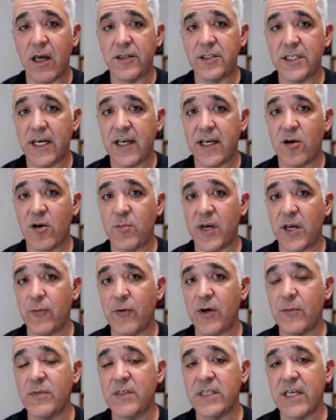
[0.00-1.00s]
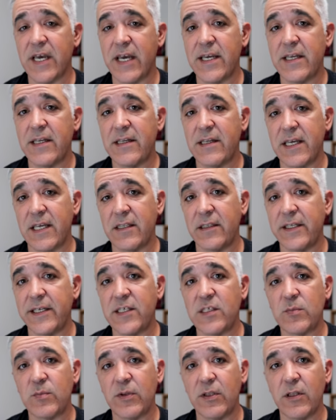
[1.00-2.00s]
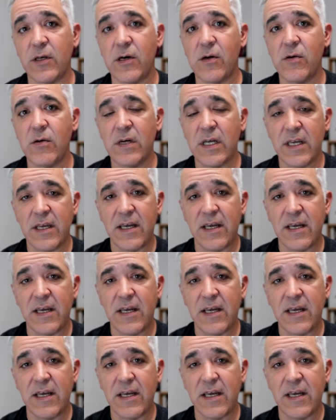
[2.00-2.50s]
check out my website and links below.